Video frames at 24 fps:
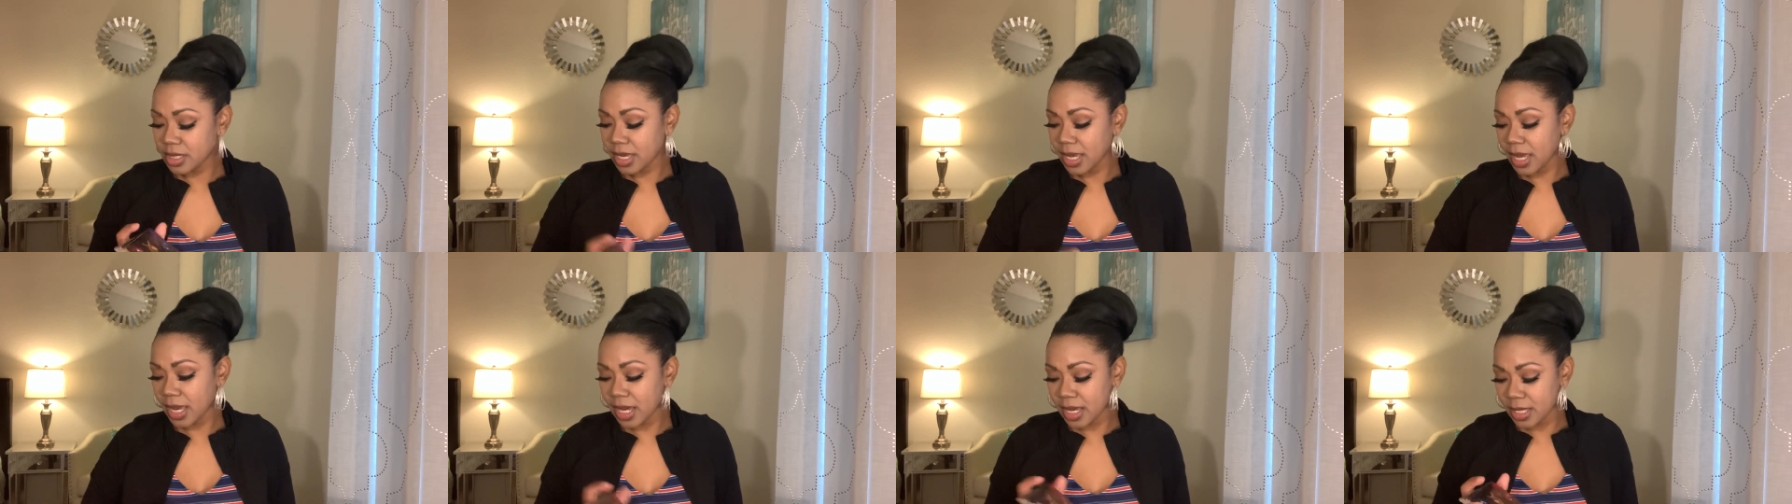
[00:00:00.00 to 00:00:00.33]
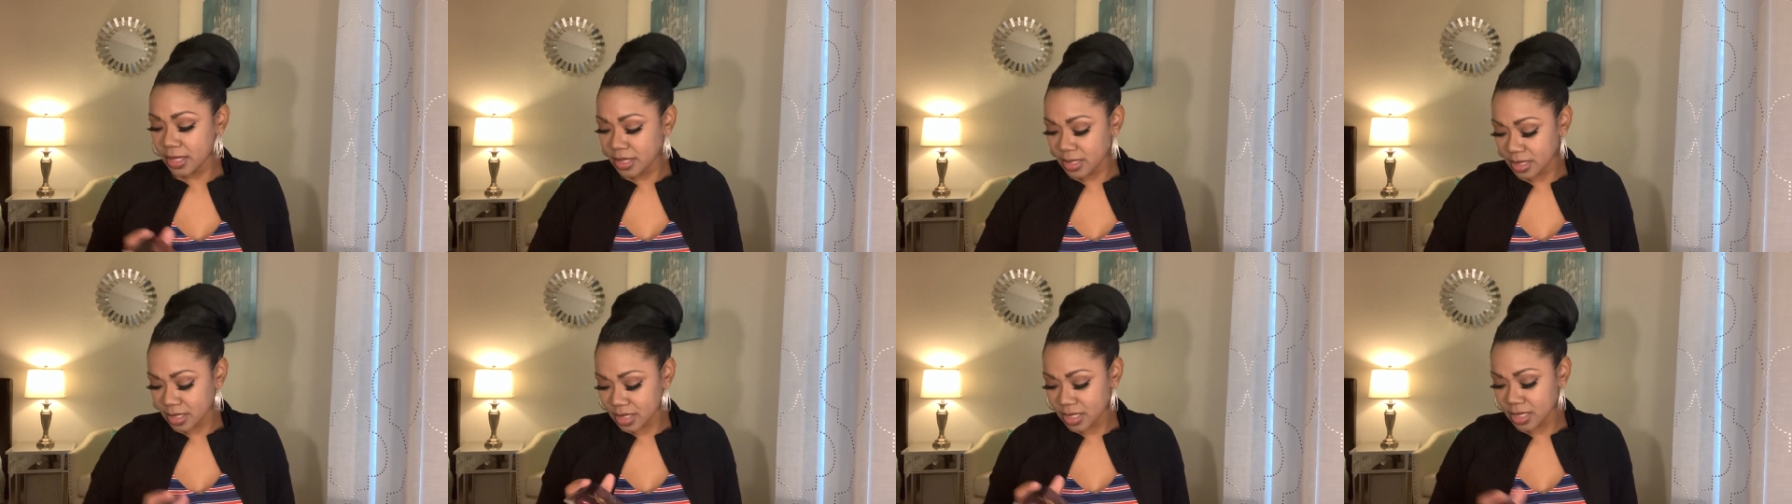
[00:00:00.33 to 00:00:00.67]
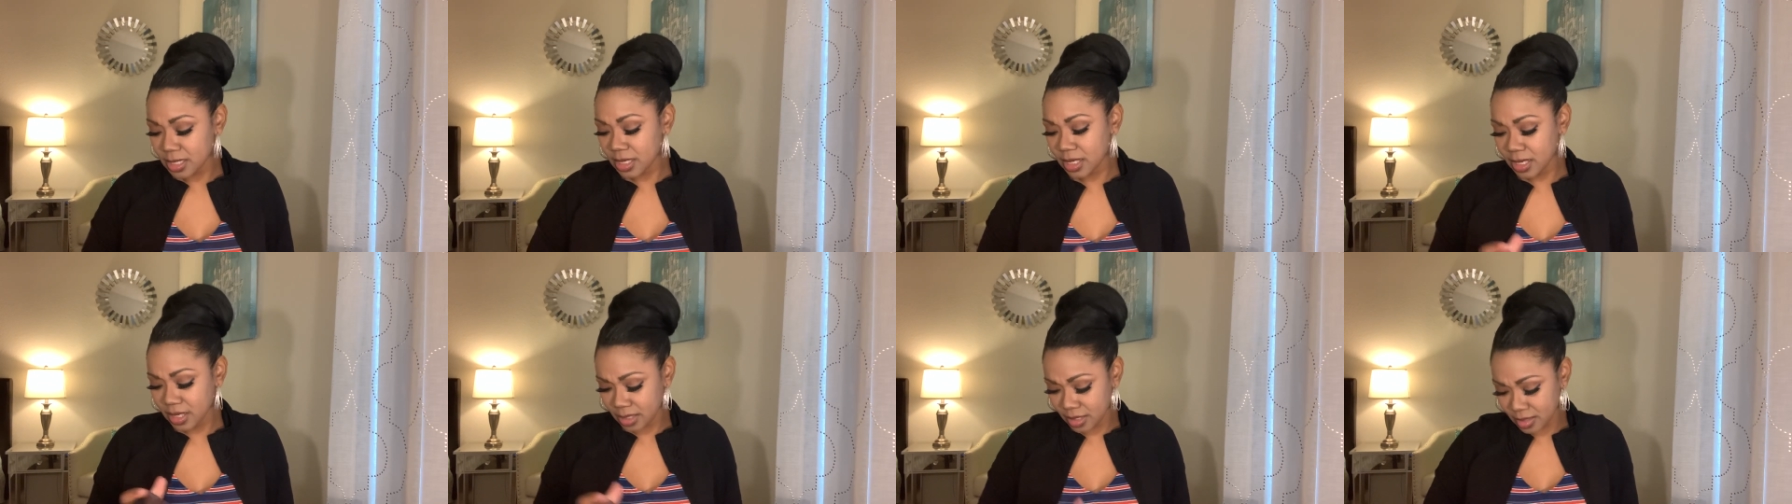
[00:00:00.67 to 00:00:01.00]
Yeah,
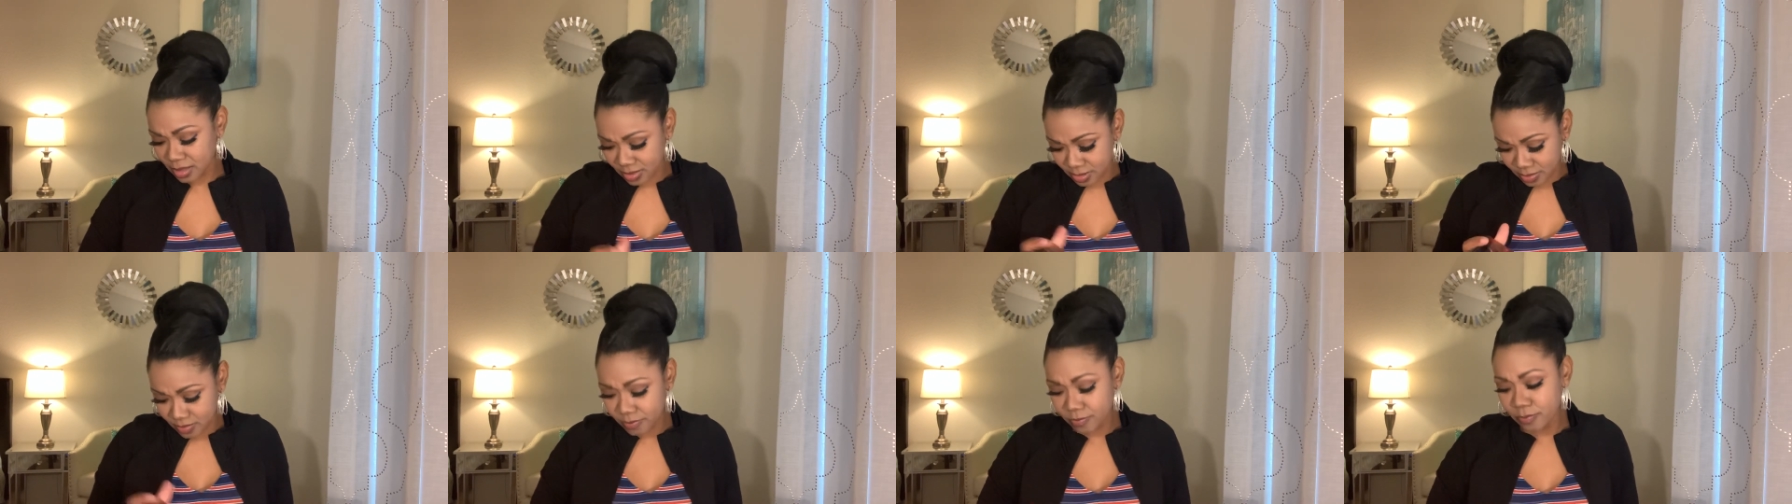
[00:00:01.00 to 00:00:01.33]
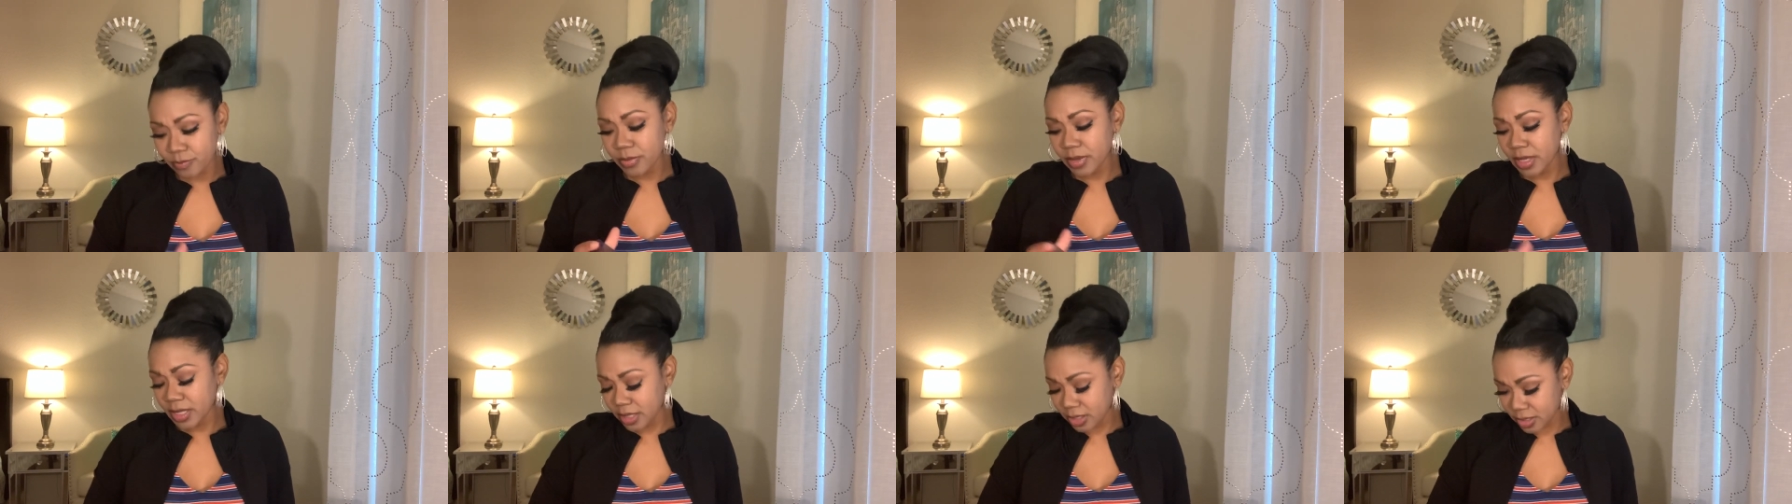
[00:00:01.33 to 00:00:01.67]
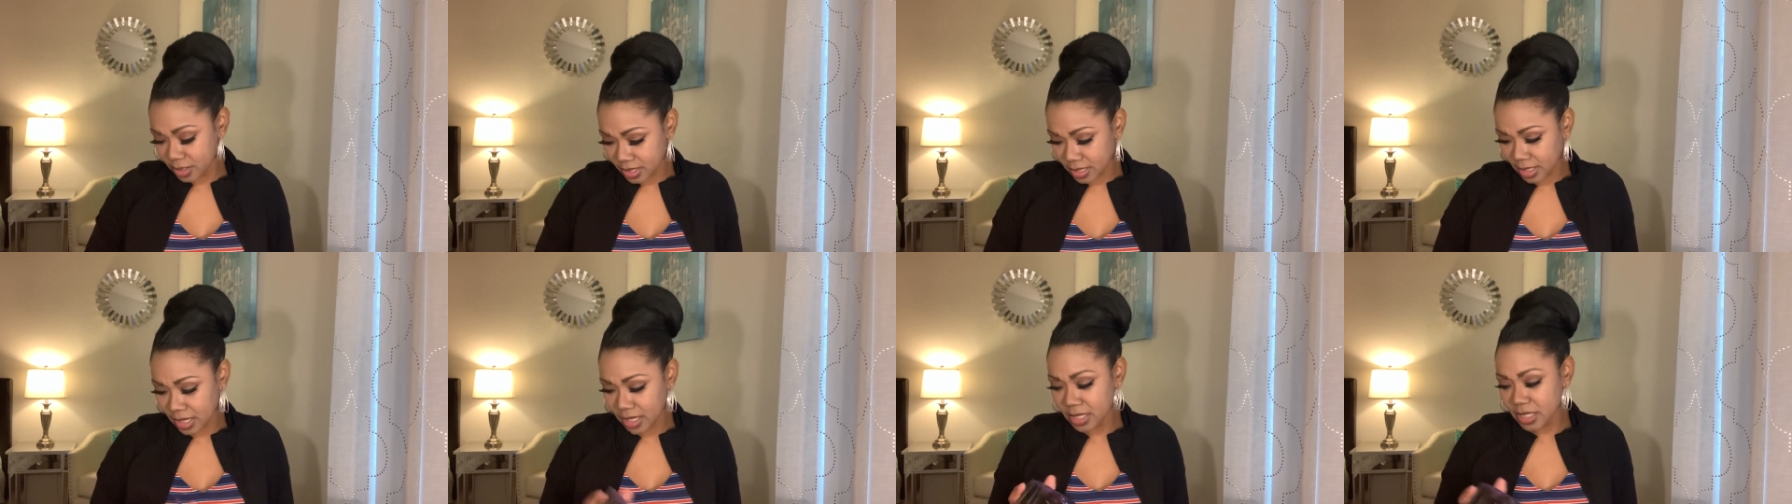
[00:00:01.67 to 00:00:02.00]
it
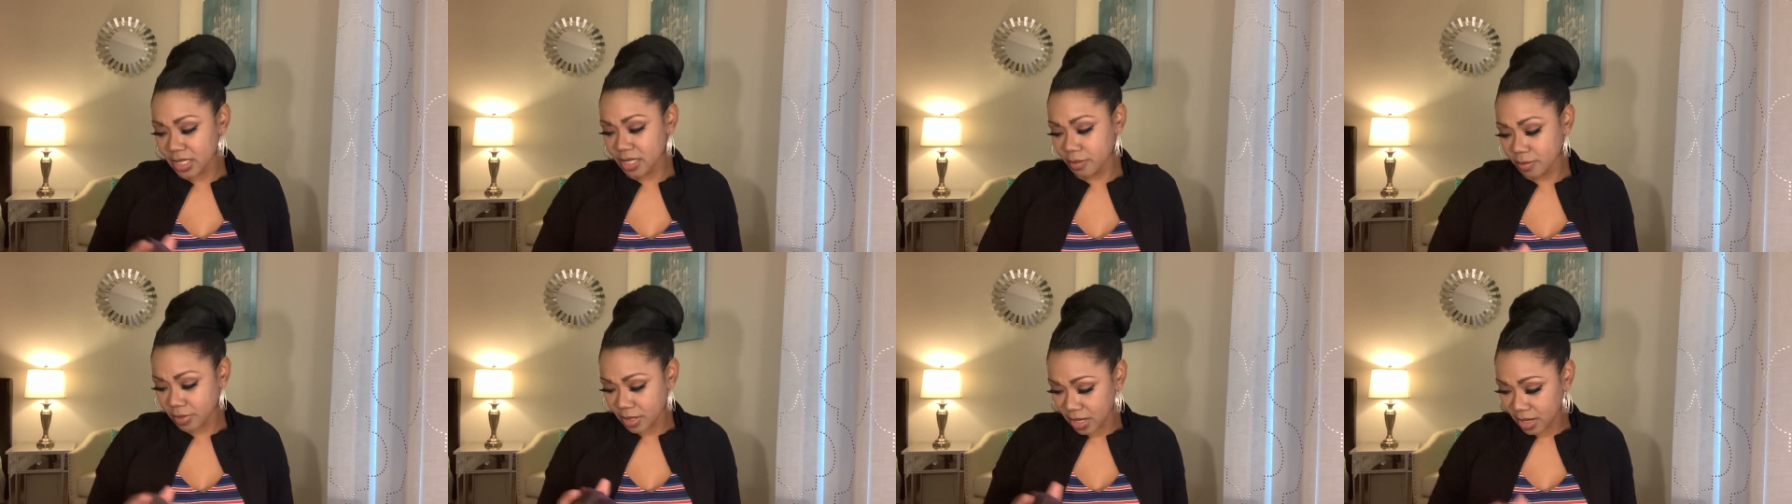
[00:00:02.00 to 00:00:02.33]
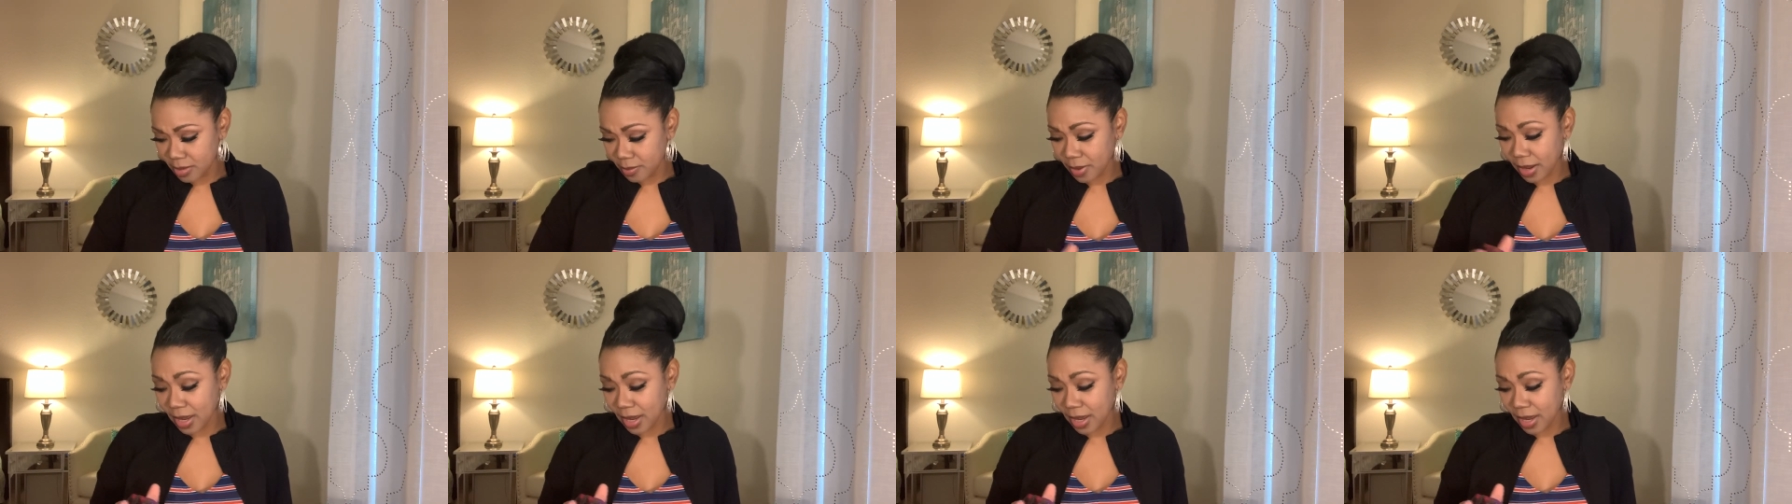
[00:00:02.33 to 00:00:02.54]
looks like somebody